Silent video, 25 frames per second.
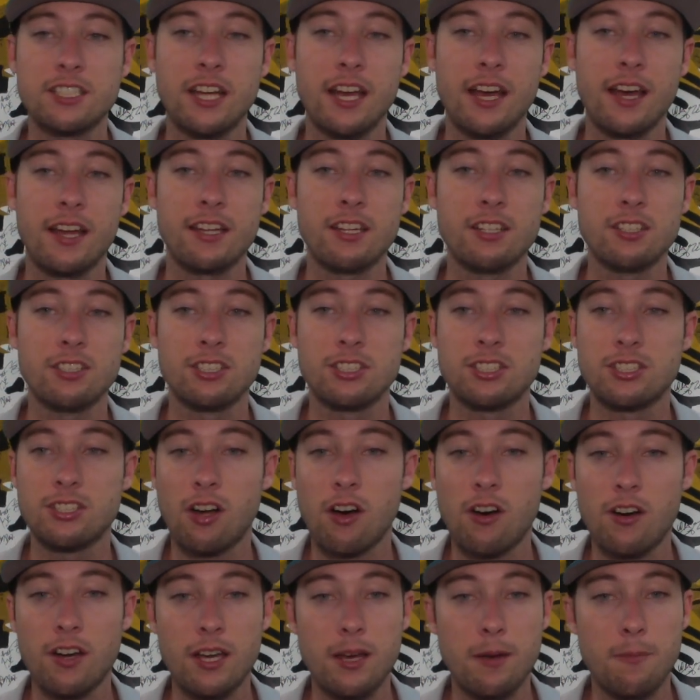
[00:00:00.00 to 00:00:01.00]
and you just
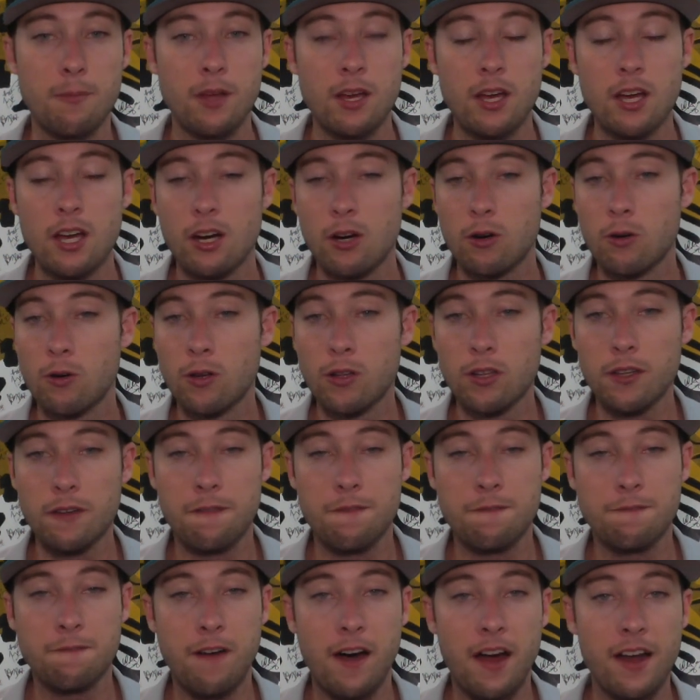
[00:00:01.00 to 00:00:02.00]
saw him really
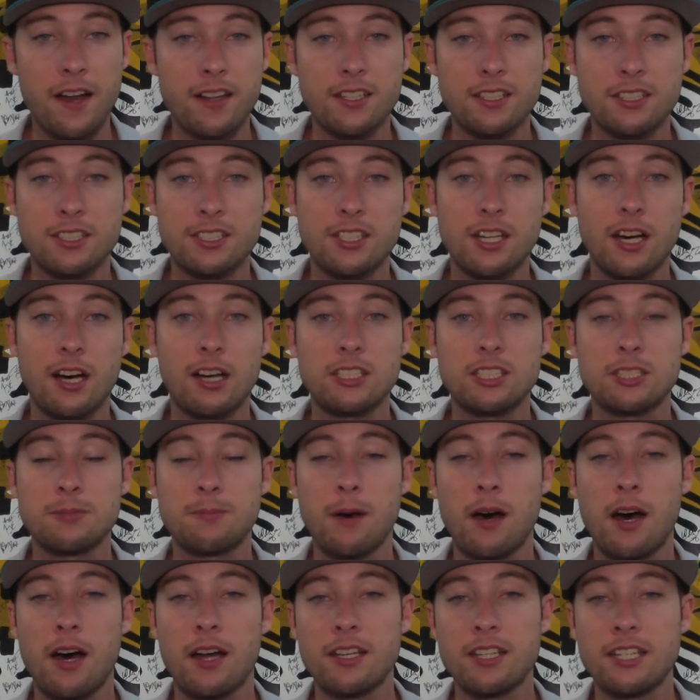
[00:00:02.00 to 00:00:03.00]
finding the soft
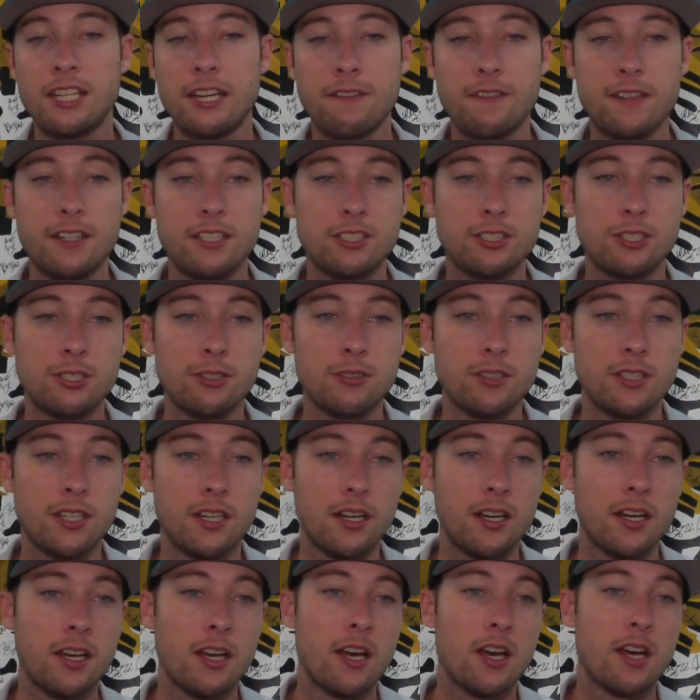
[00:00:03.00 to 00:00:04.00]
spot, giving it to
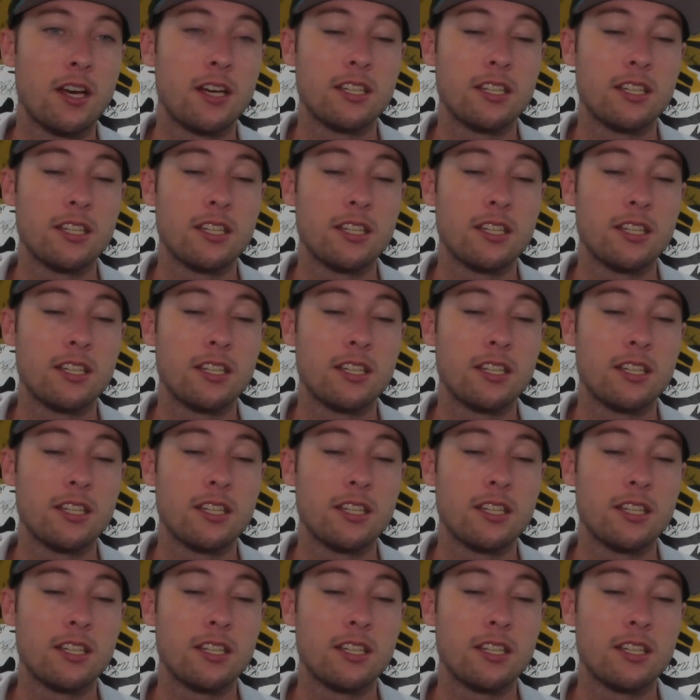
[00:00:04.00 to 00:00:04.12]
the,